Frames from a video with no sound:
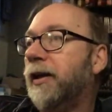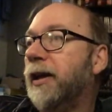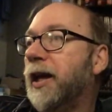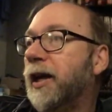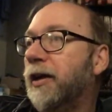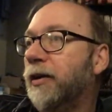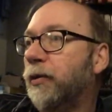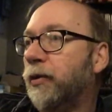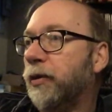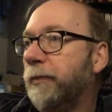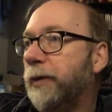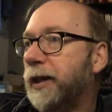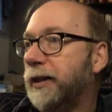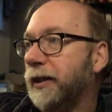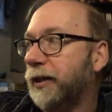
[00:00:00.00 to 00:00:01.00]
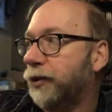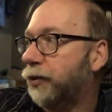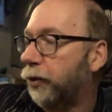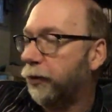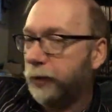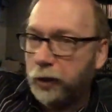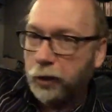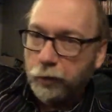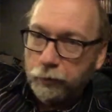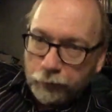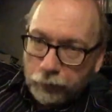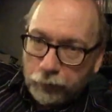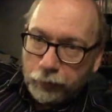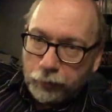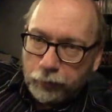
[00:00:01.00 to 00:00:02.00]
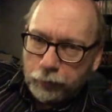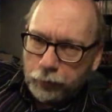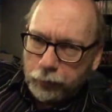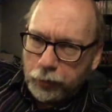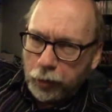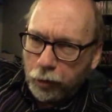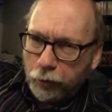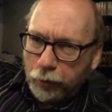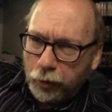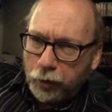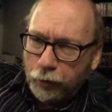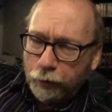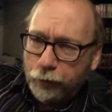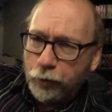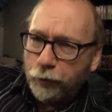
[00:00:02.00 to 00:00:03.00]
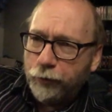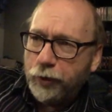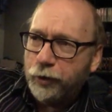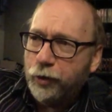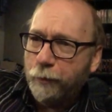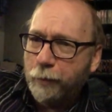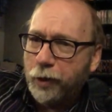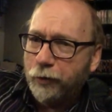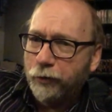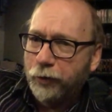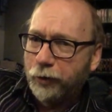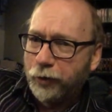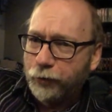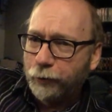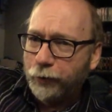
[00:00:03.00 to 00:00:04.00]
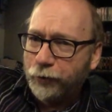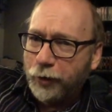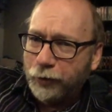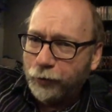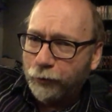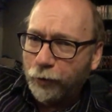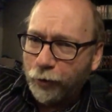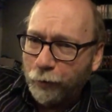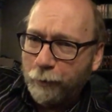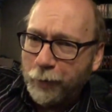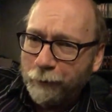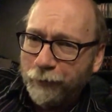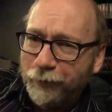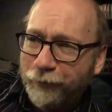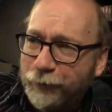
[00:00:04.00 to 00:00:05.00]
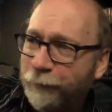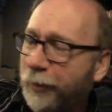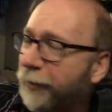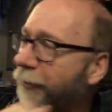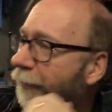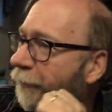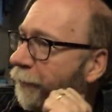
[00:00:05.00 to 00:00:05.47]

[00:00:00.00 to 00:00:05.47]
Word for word: uh, where basically he's told, you know, get out of here. Don't think you're better than us with that Toronto Maple Leaf sweater.